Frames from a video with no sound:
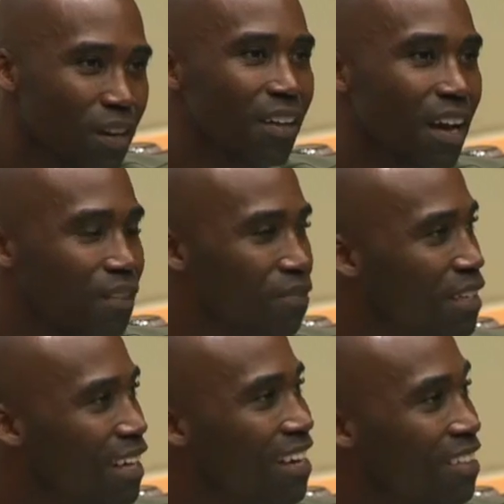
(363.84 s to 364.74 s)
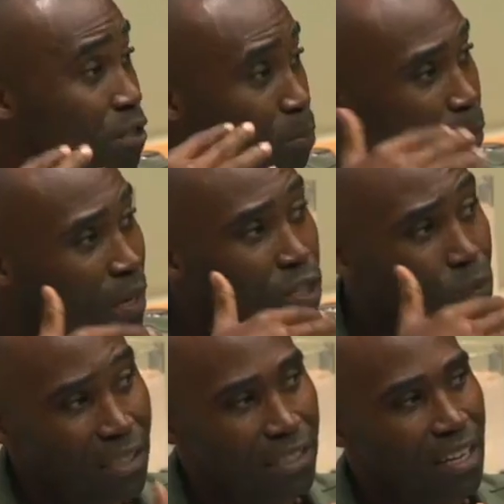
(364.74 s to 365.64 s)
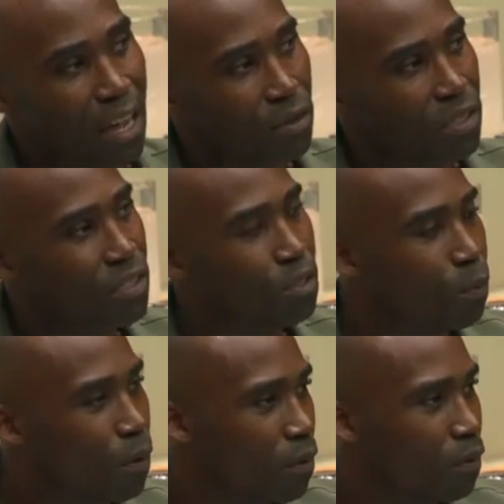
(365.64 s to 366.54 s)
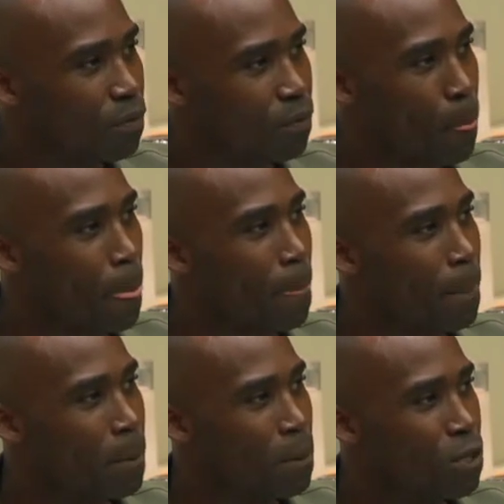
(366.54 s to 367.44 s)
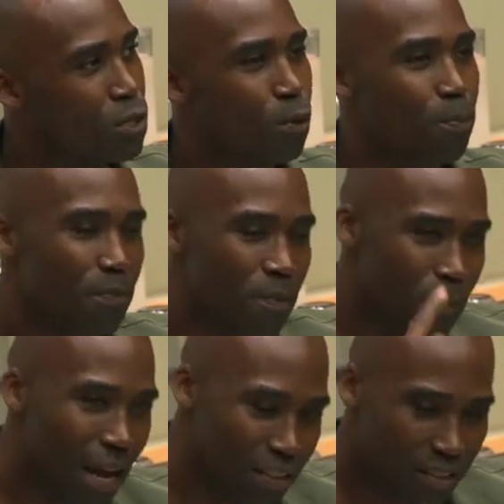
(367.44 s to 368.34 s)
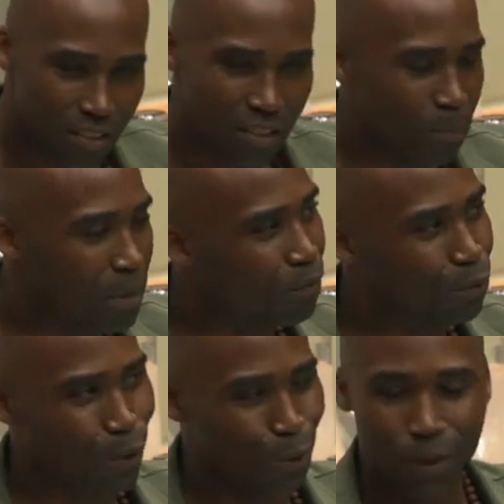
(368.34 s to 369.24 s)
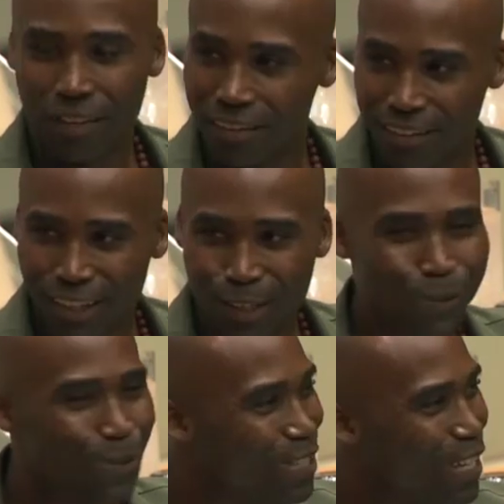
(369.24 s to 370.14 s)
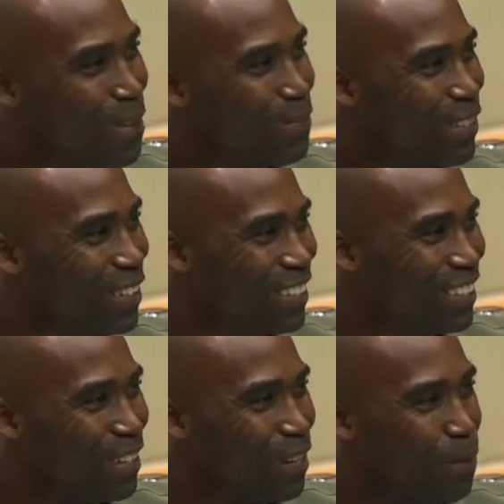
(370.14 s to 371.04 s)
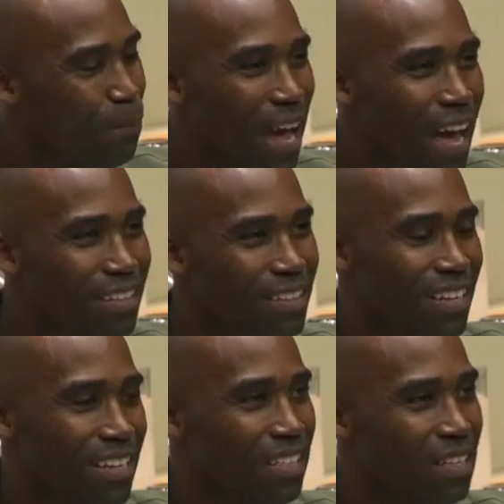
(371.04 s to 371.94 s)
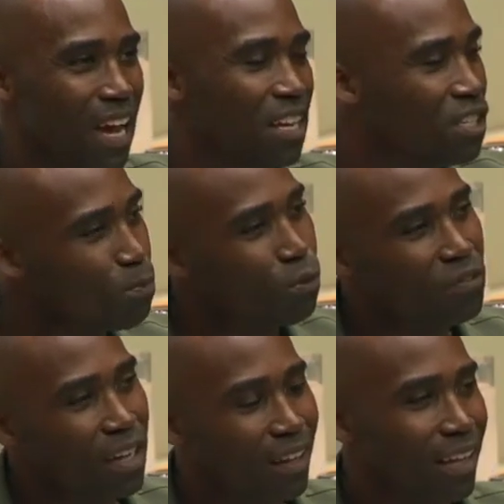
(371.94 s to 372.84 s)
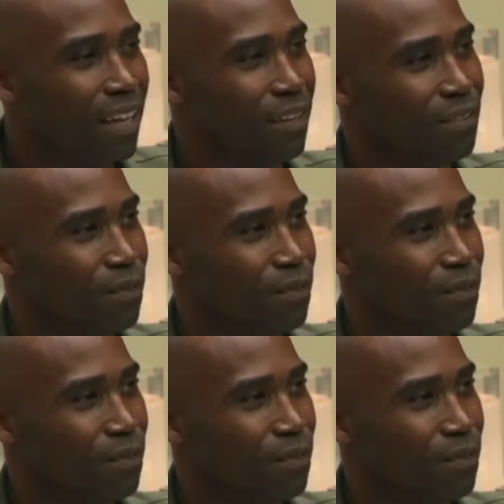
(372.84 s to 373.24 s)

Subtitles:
in our lives, and this perpetuates it out into the world. So back to this, and I'll make it really quick. I know we're on the time, right? But I had this idea. I had just moved to LA,